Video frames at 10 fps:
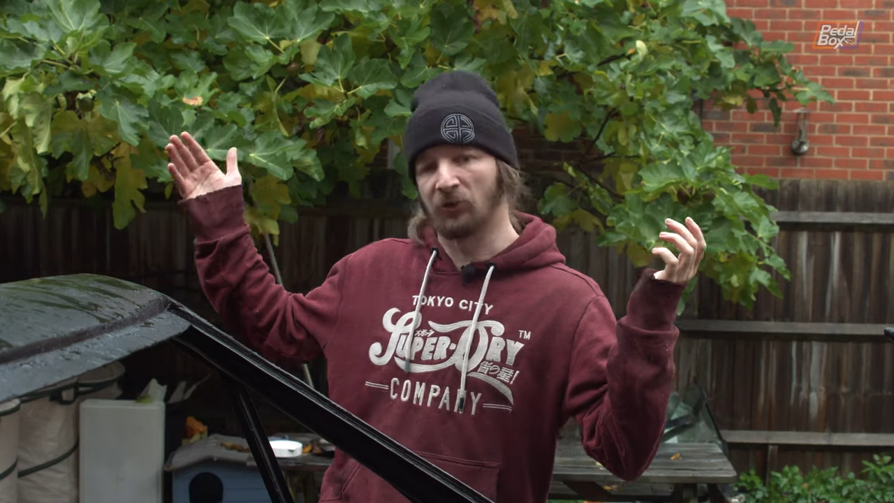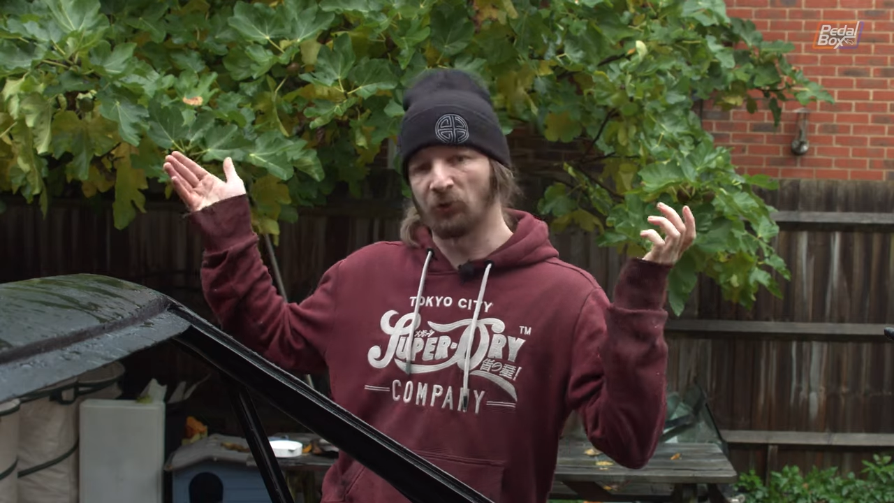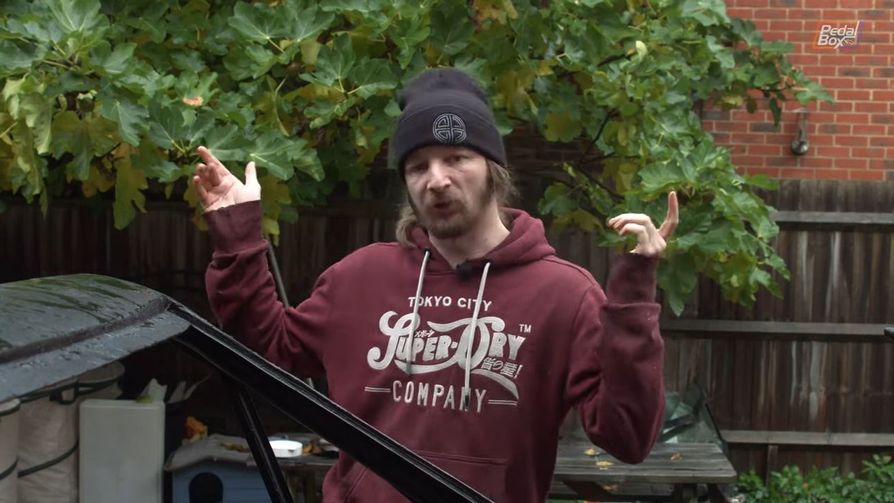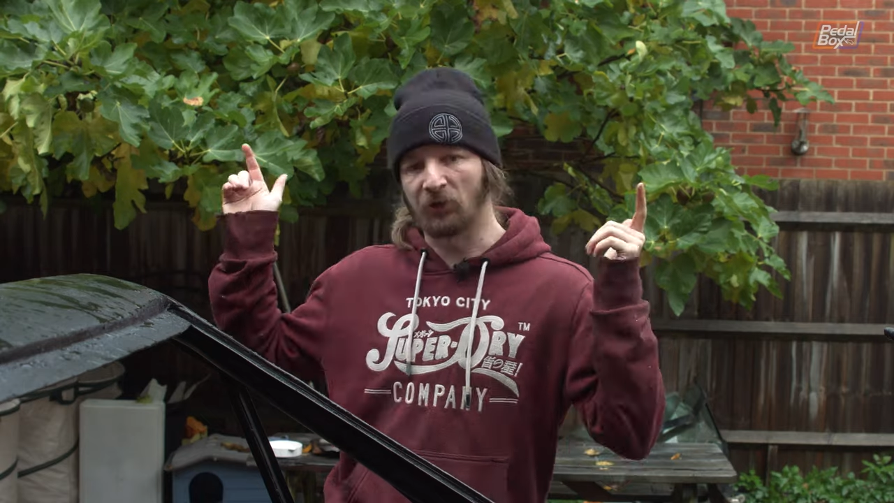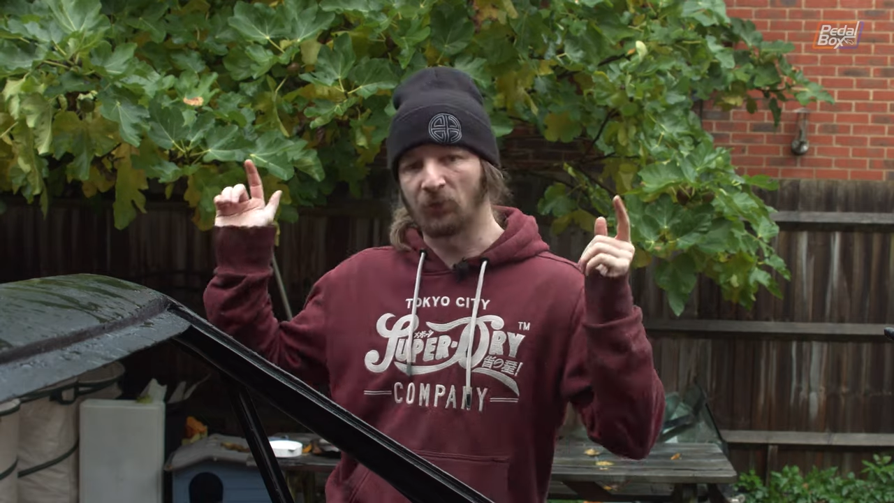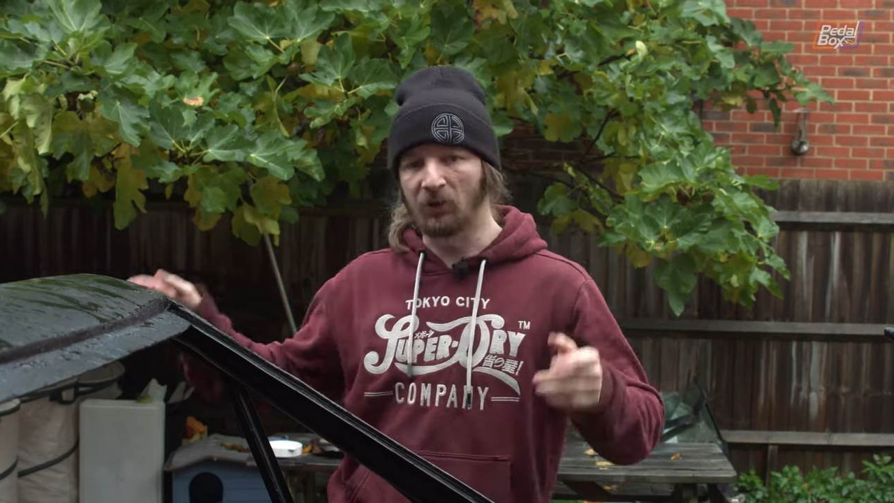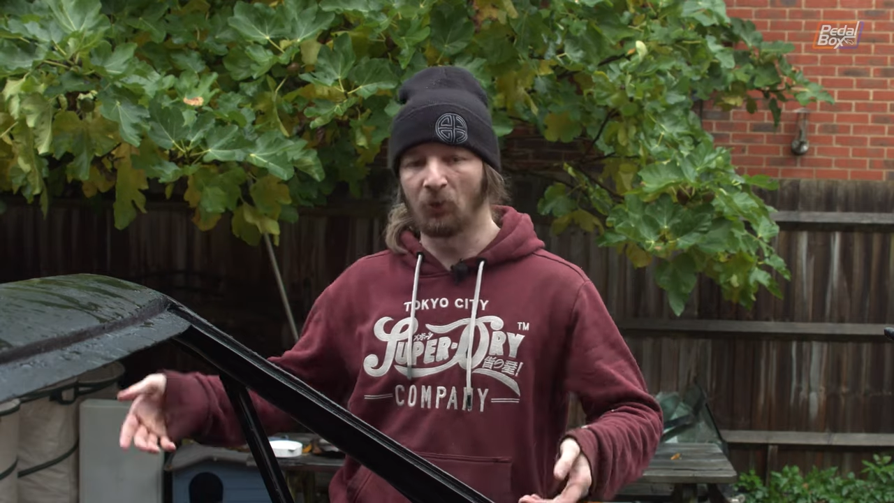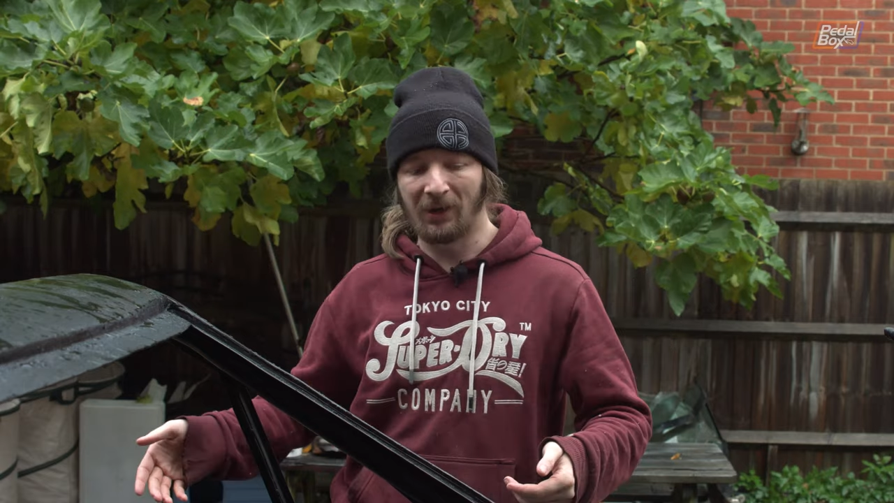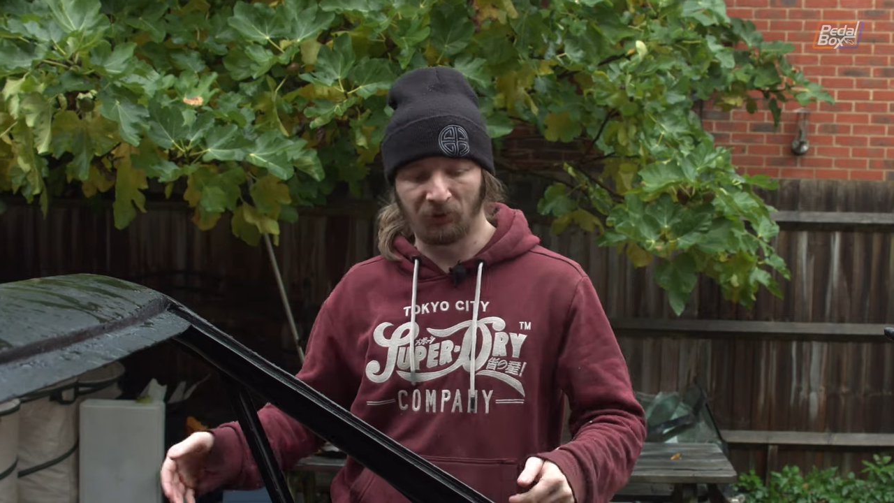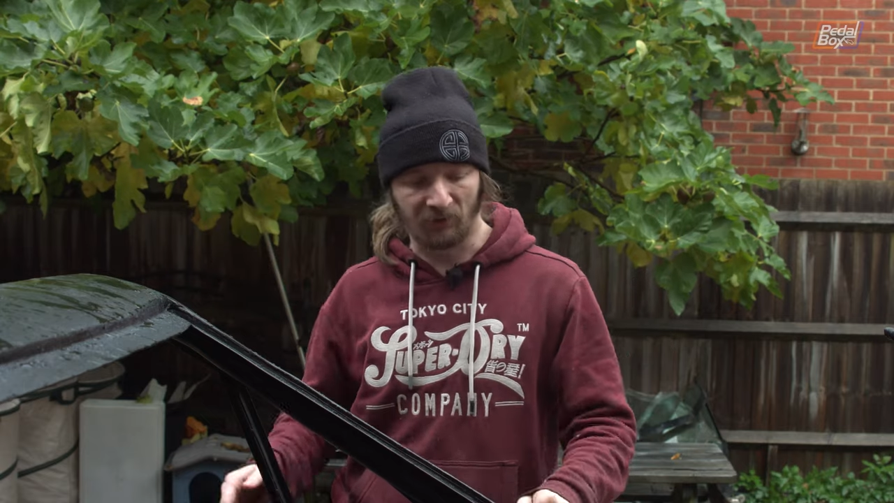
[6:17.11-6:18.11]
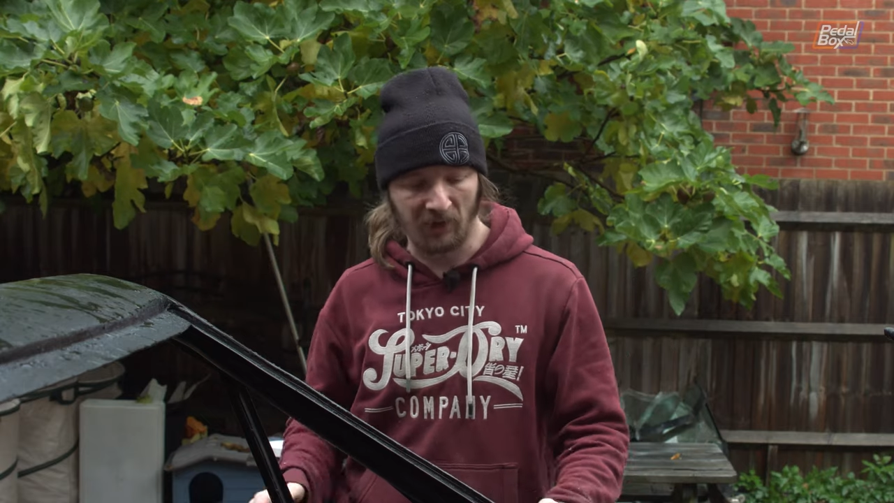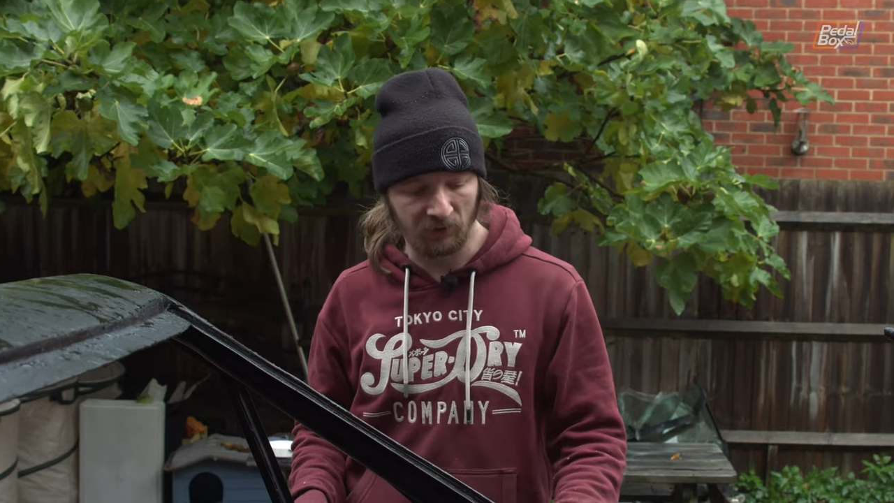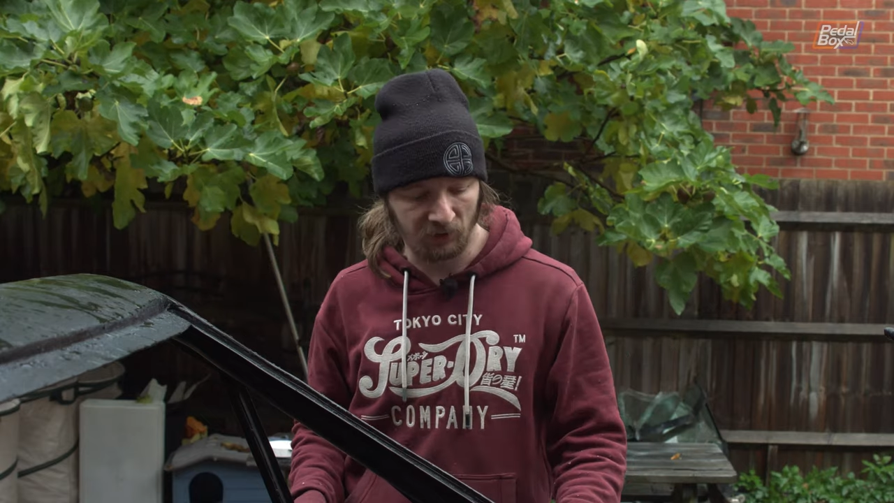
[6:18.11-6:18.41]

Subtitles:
so we're going to roll the welder out